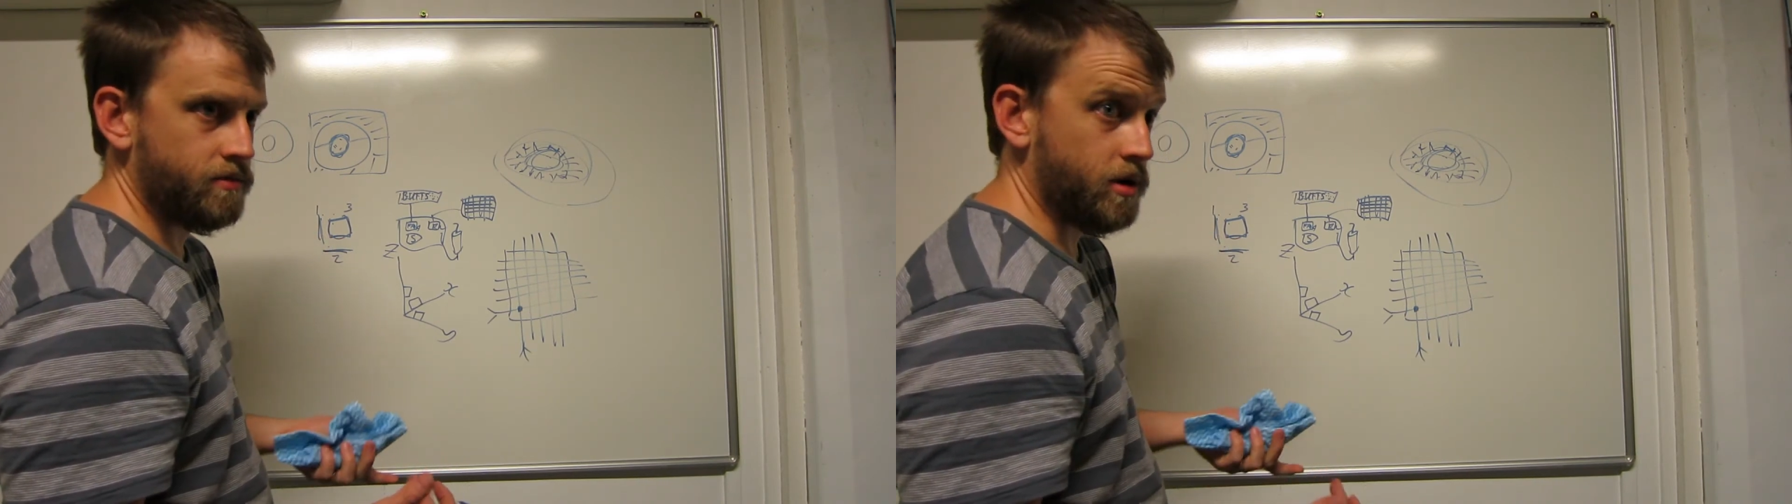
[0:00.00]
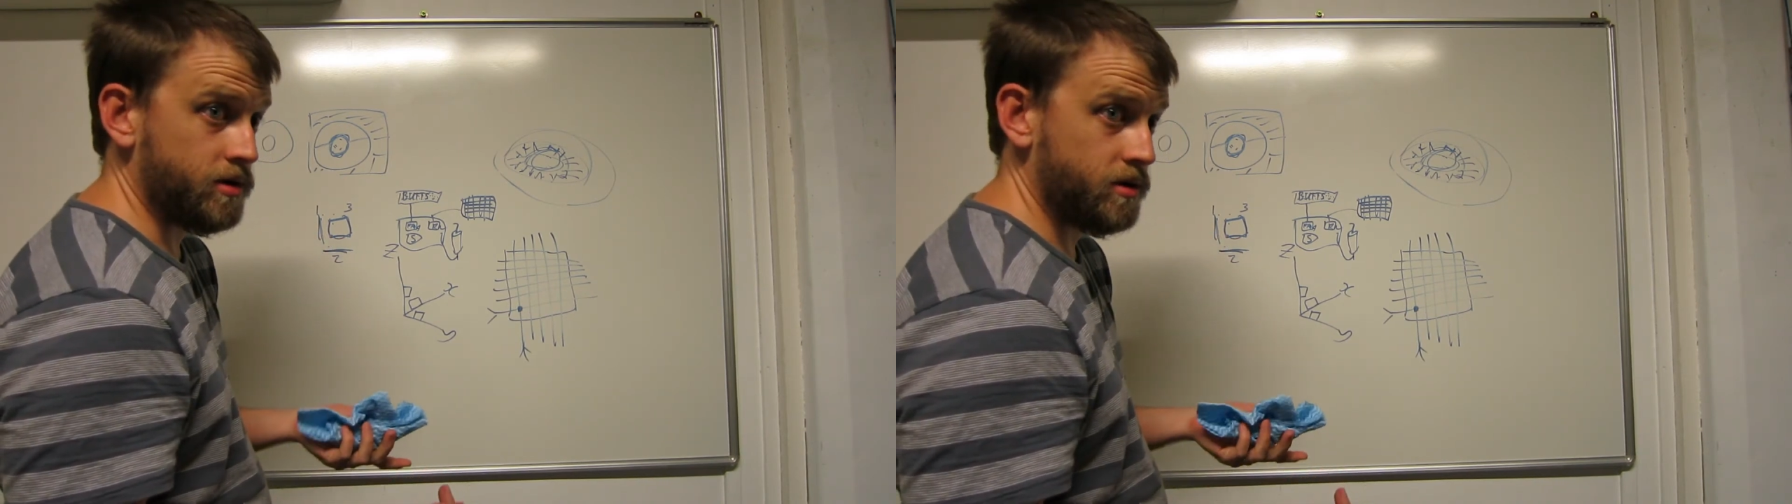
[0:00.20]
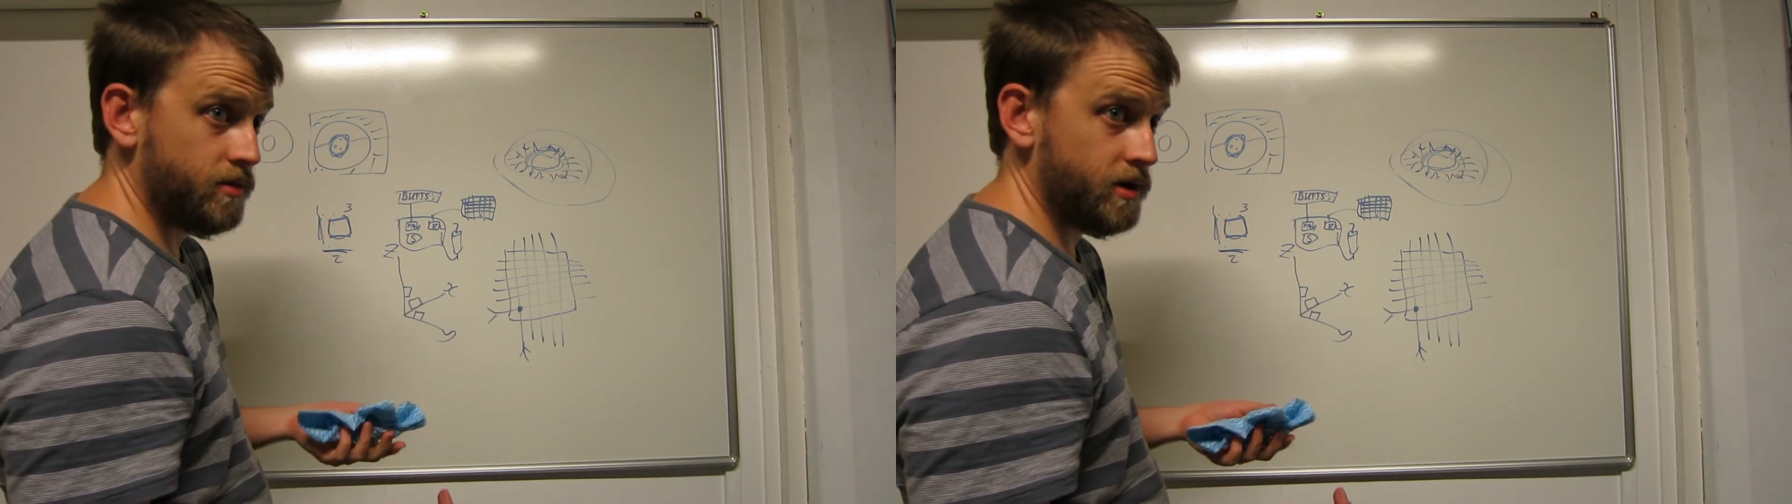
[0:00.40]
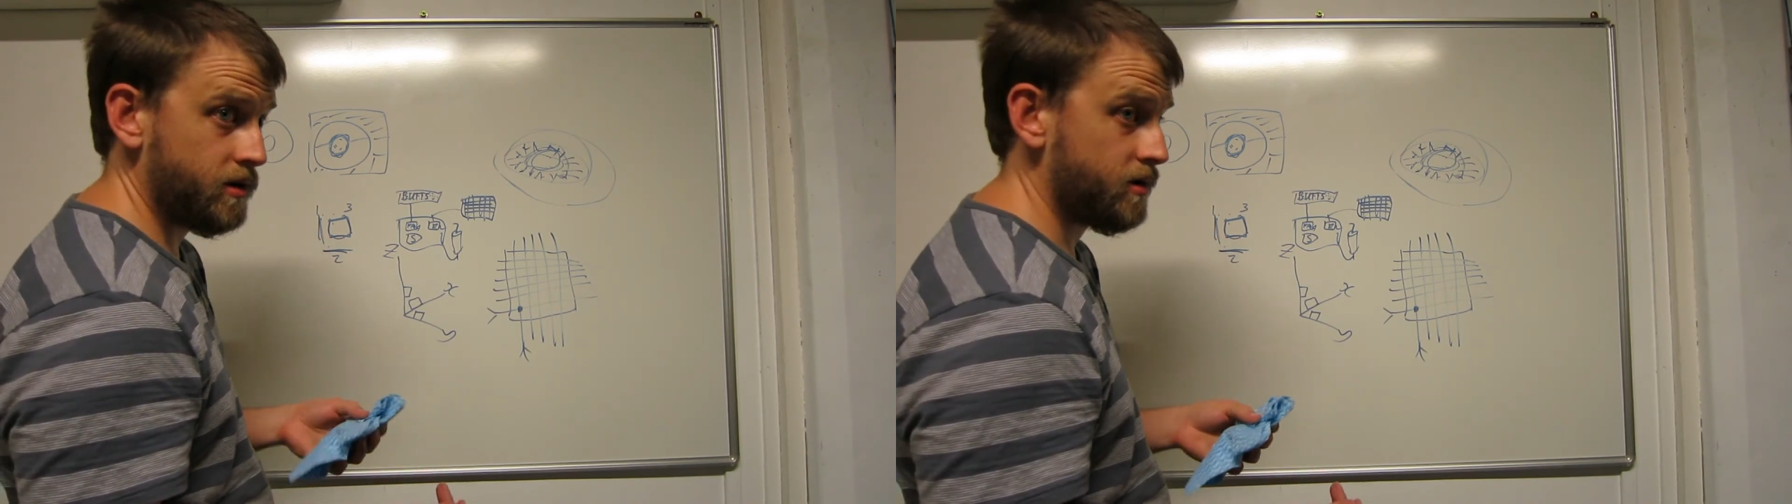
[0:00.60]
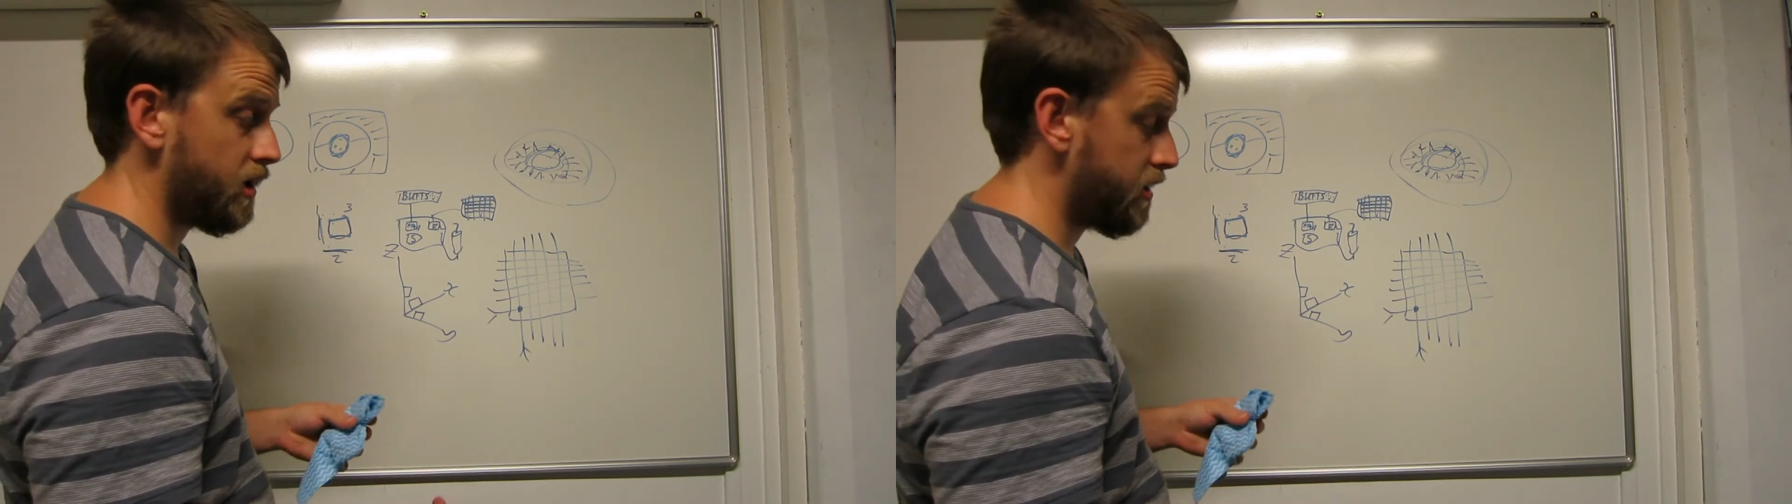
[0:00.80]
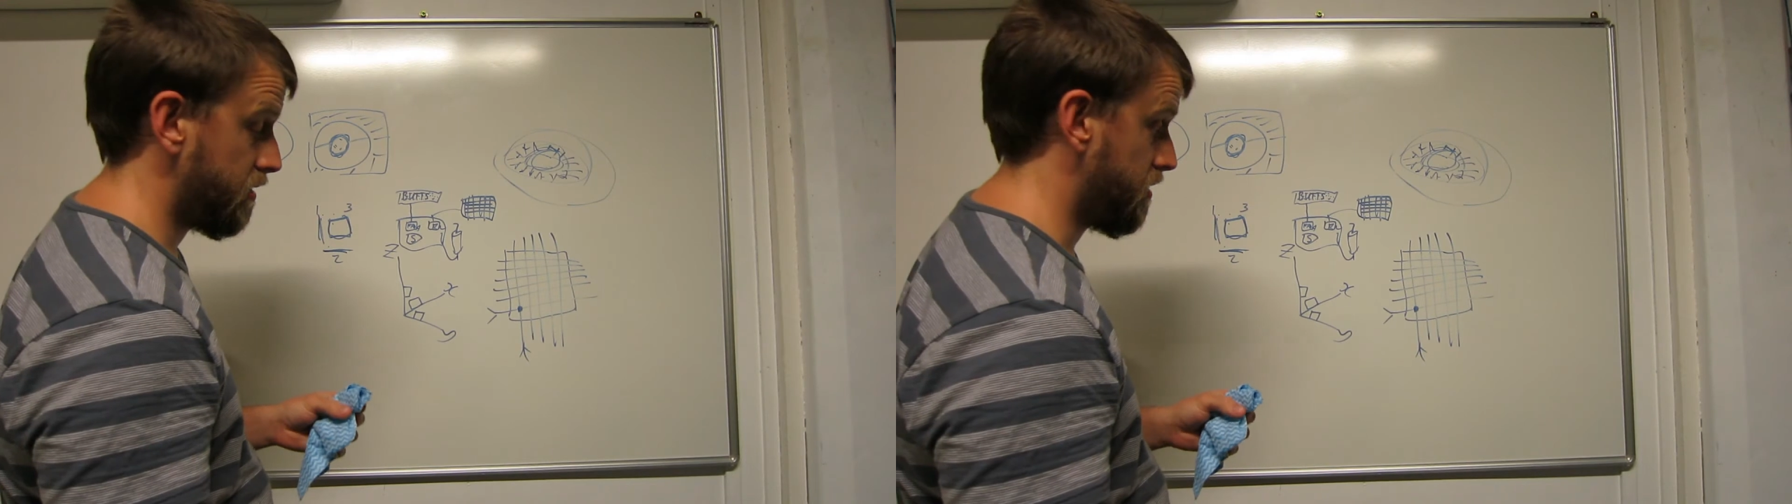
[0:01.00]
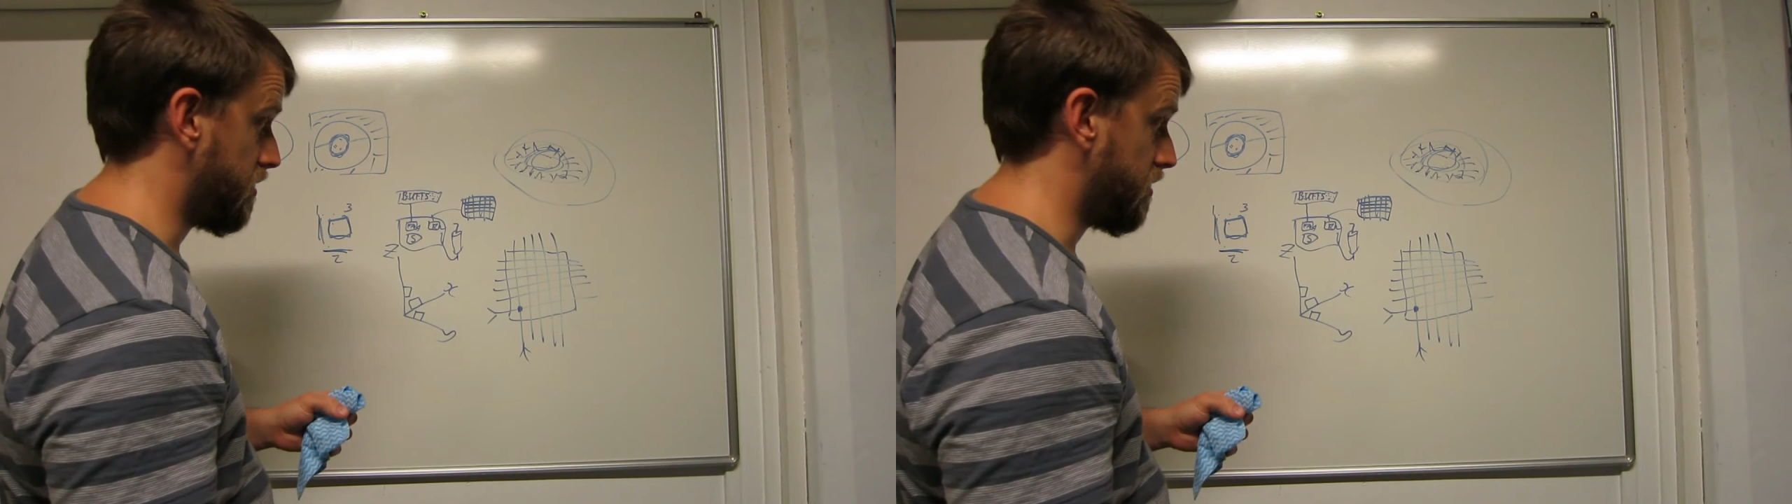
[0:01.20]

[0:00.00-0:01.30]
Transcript: Possibly, I don't